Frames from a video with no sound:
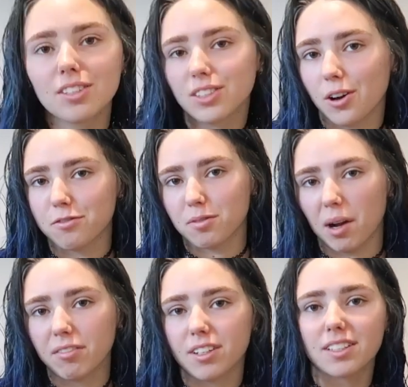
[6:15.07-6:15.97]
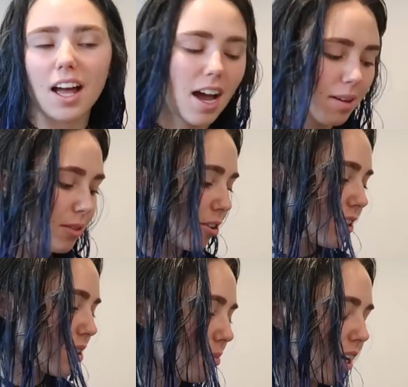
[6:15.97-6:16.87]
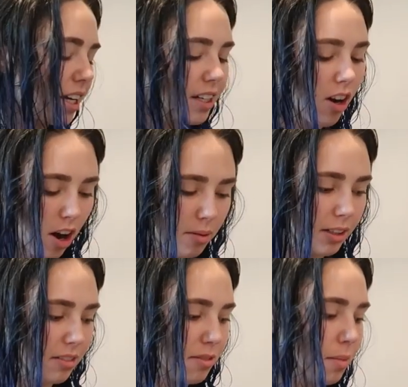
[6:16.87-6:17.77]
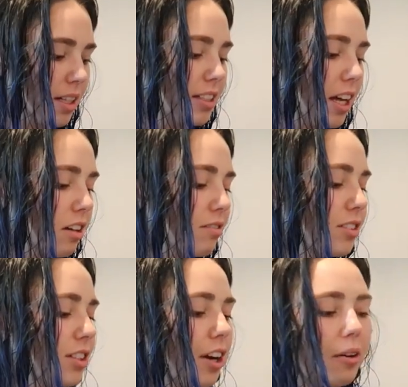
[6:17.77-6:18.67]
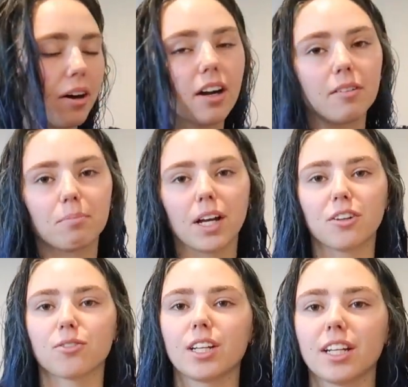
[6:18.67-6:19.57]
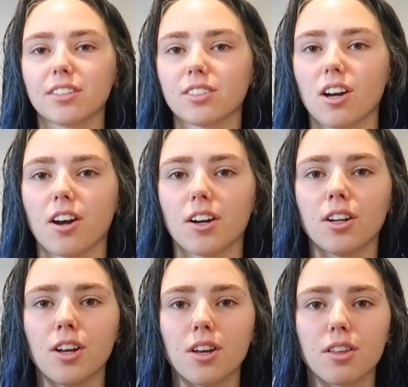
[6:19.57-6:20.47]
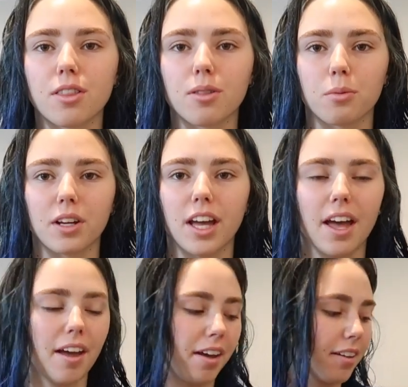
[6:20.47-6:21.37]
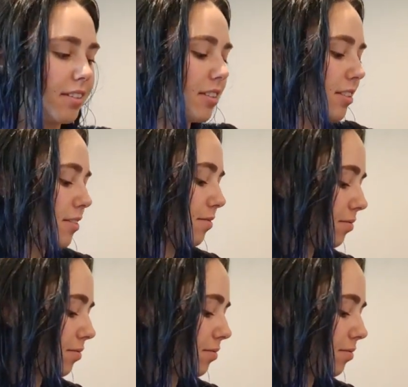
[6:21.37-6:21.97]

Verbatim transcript: So for breakfast, I'm going to make an omelet for myself. So my ingredients are three eggs,